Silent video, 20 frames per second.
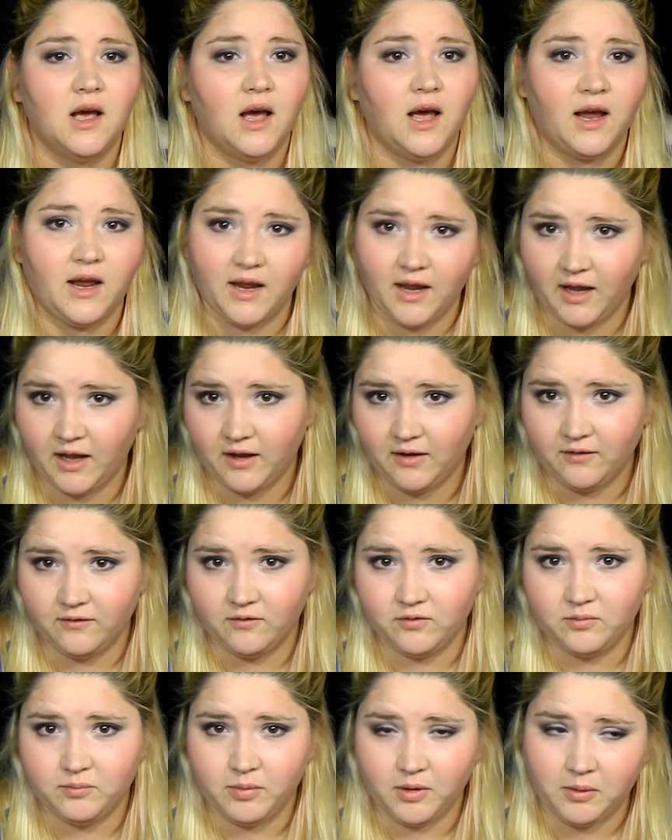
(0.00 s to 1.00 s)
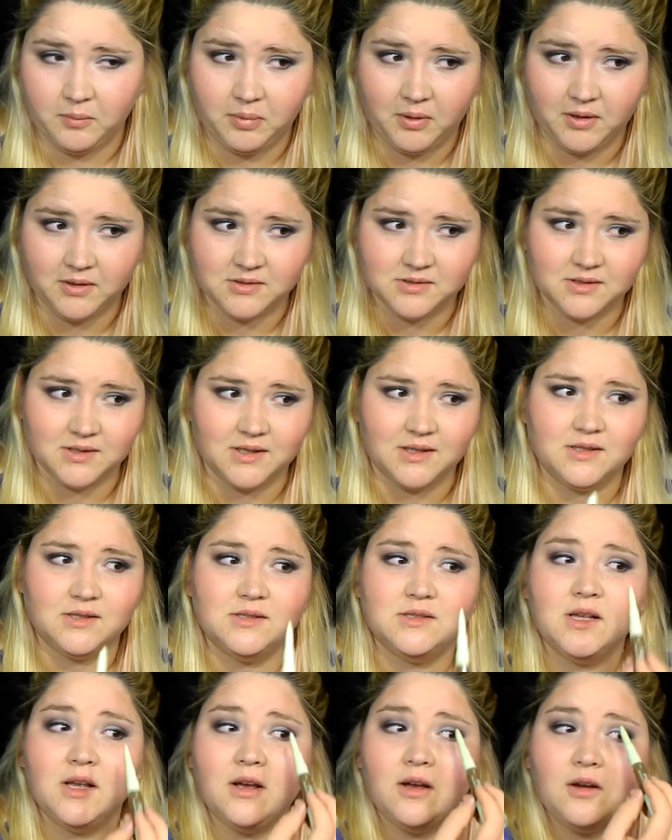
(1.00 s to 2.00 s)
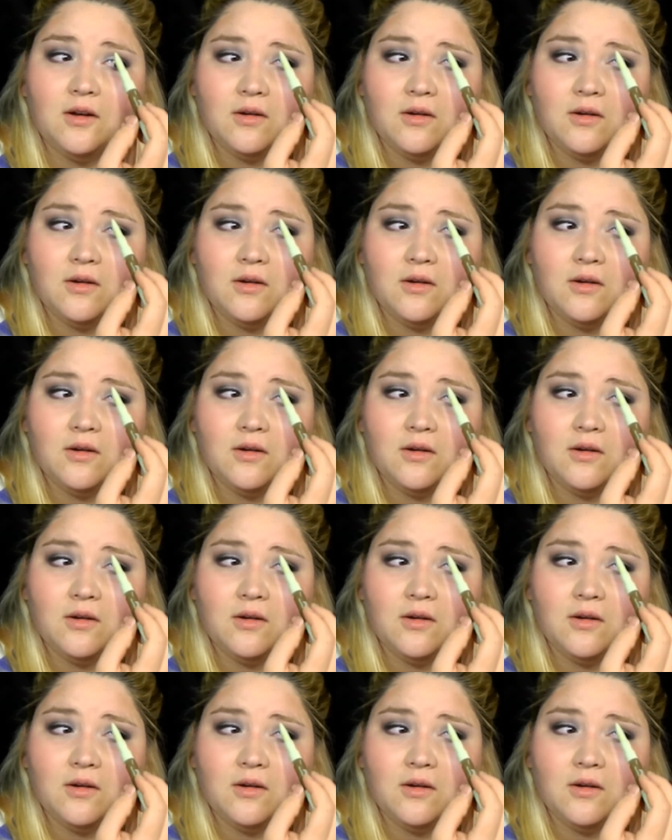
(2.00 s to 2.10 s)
I have Bell palsy. So,